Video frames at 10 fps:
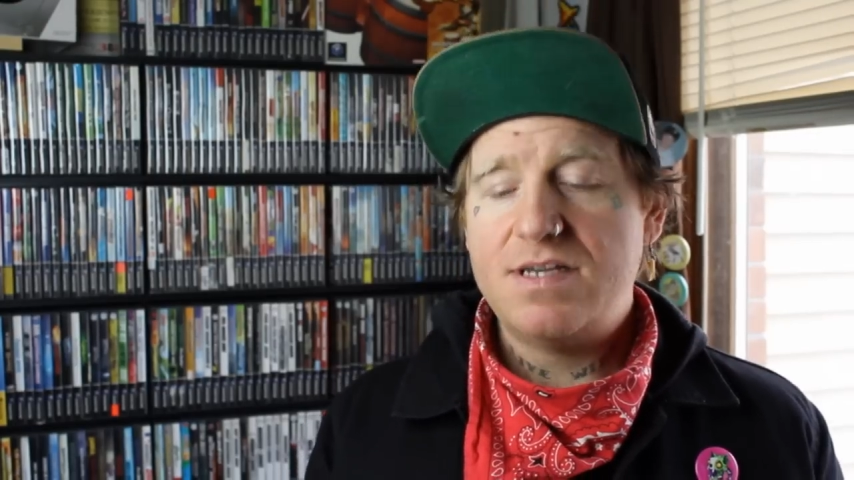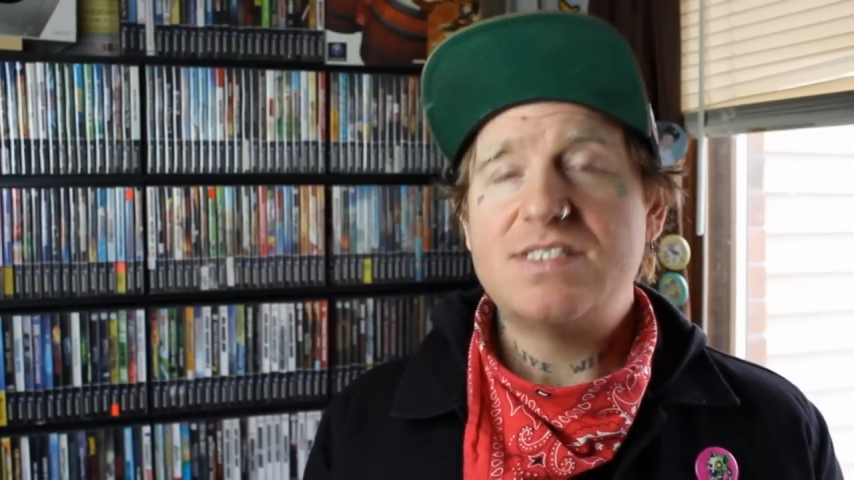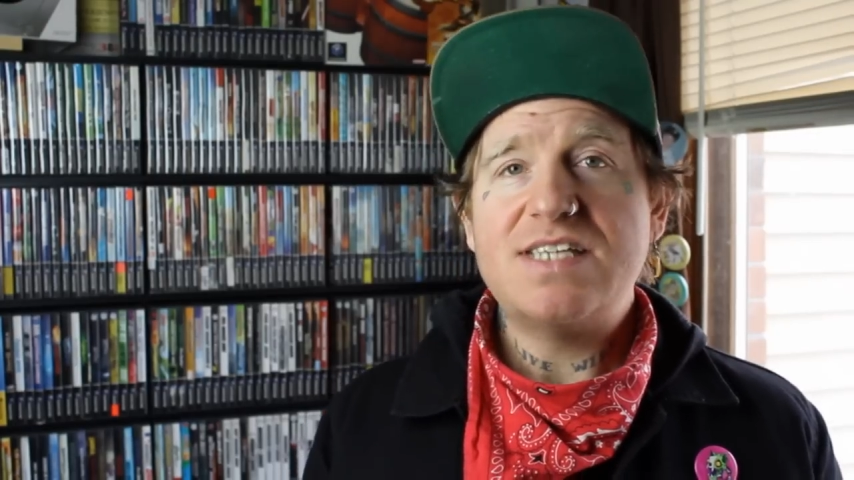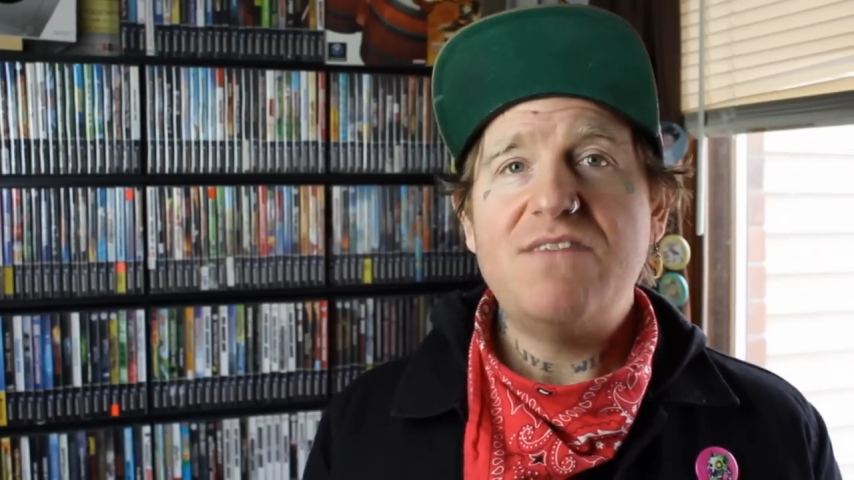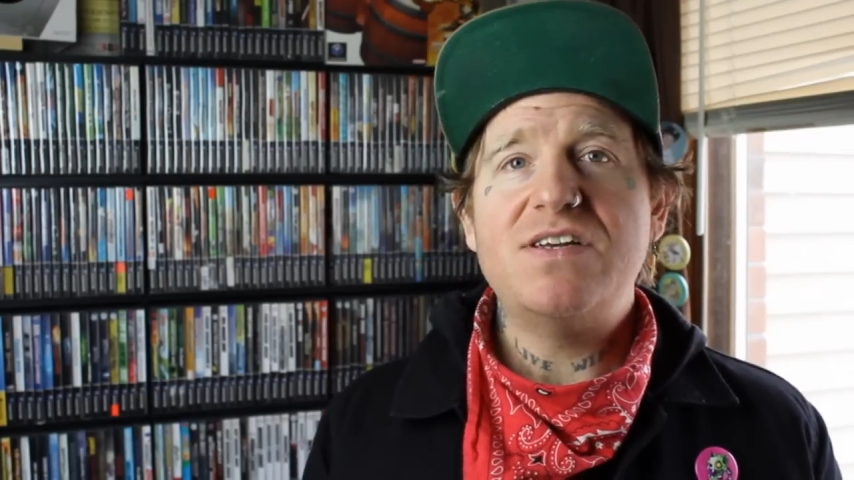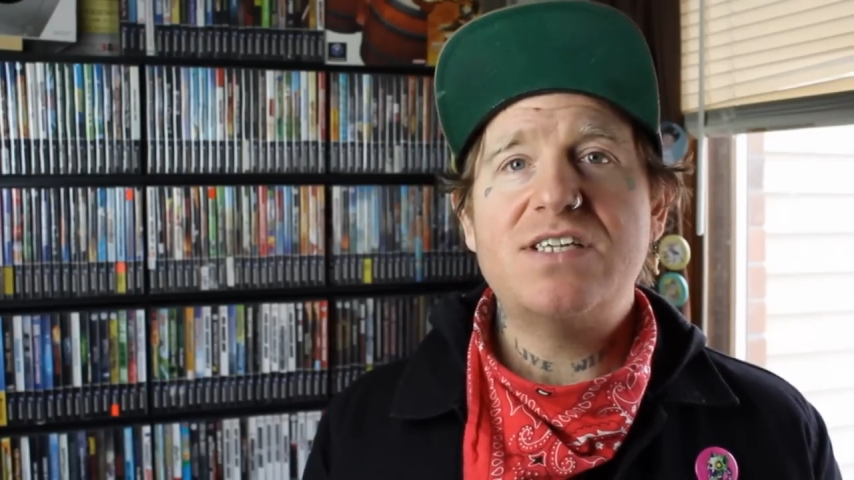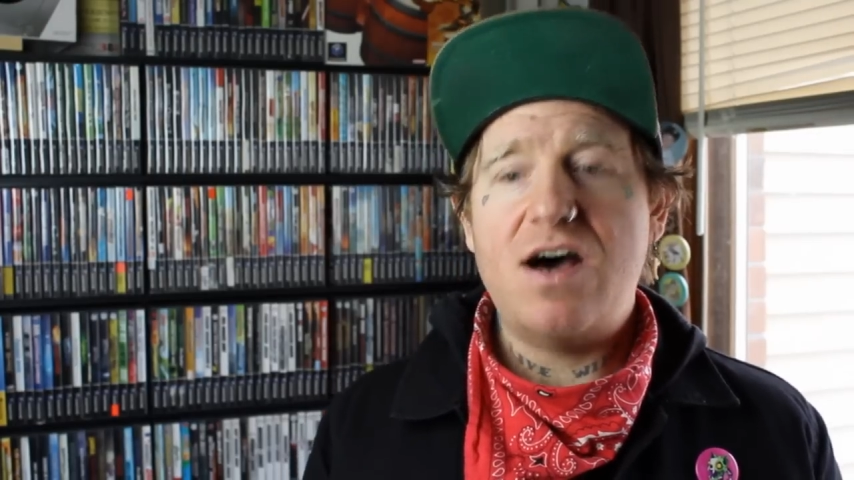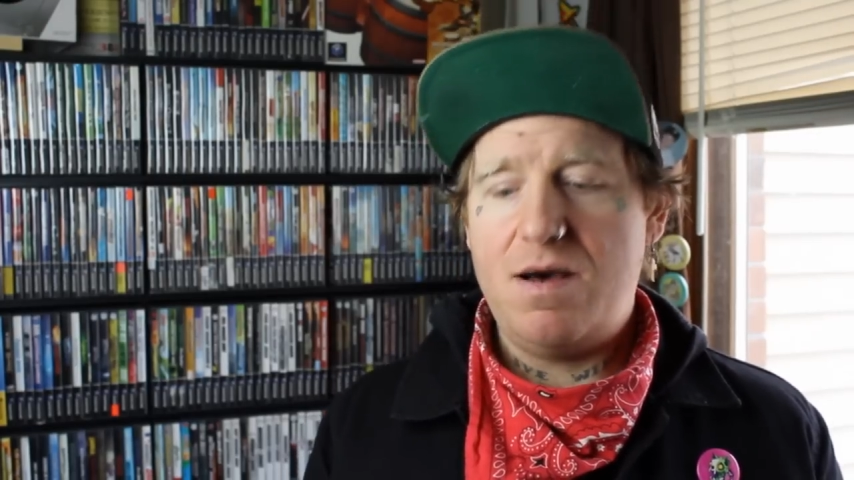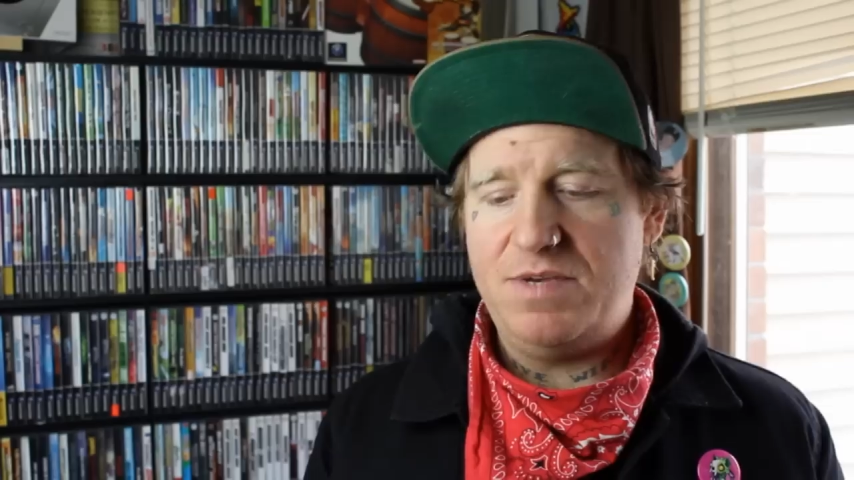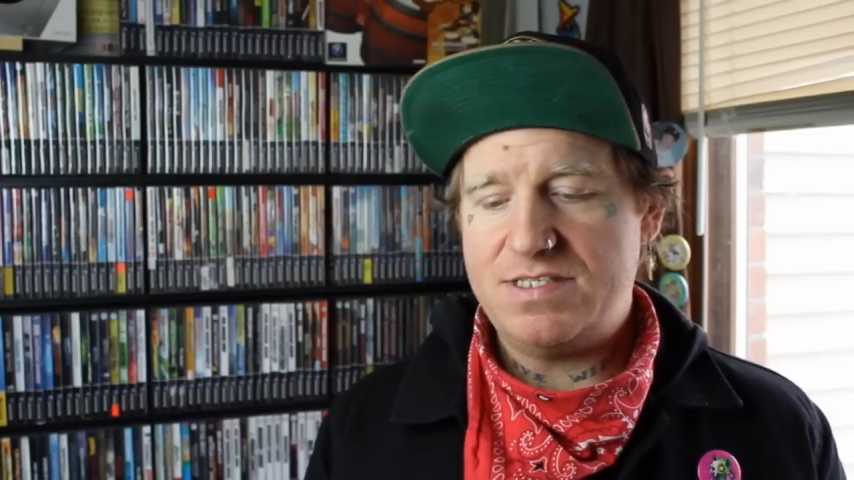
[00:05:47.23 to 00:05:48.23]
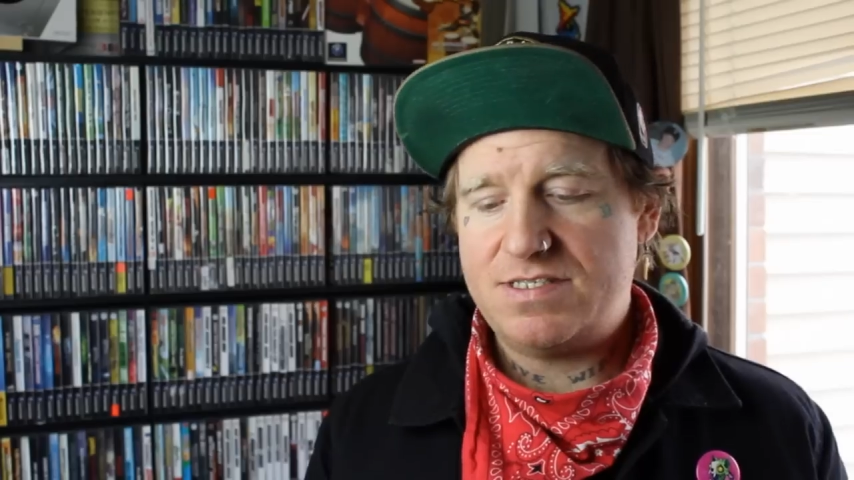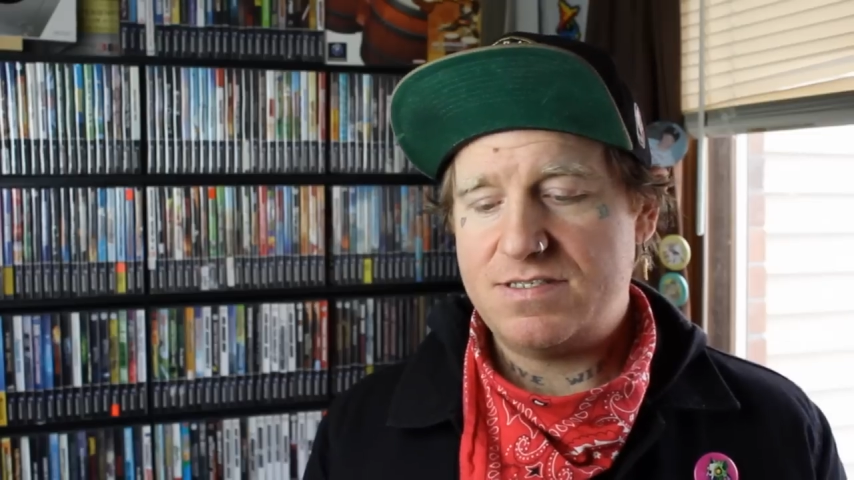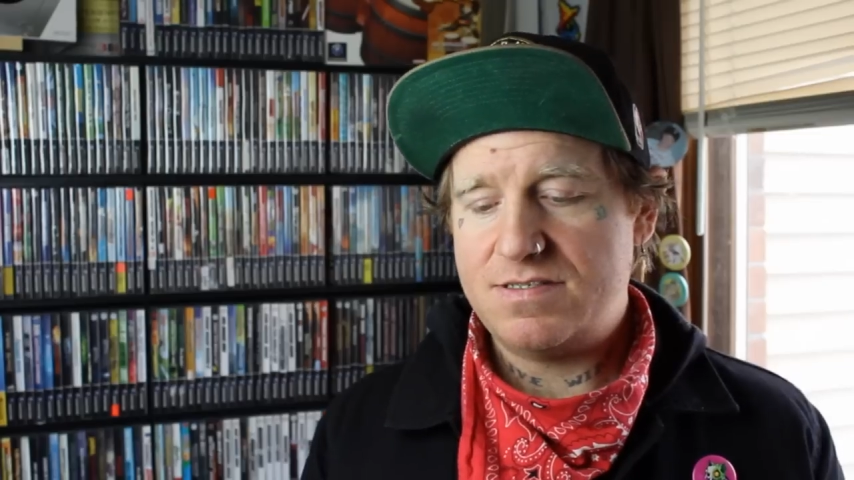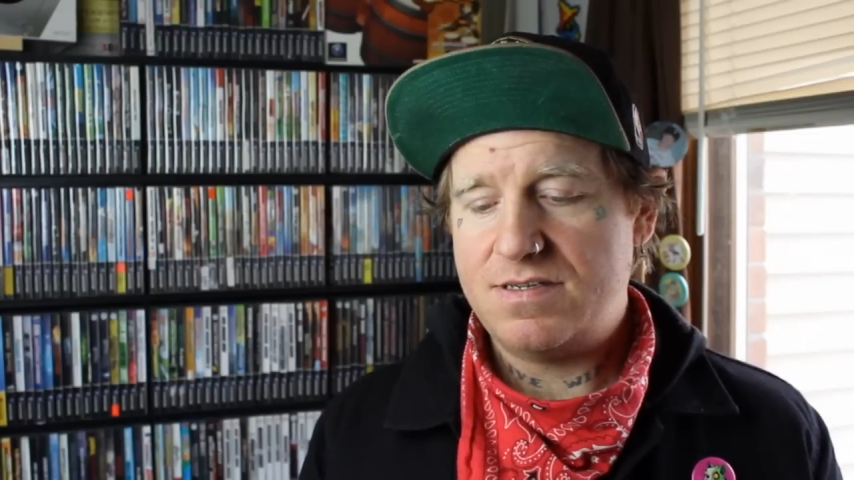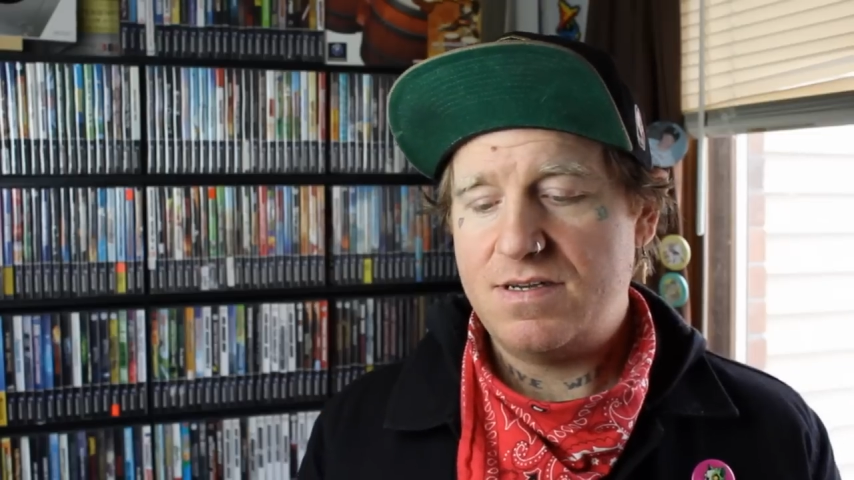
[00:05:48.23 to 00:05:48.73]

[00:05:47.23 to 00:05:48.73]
Stephen Thomas,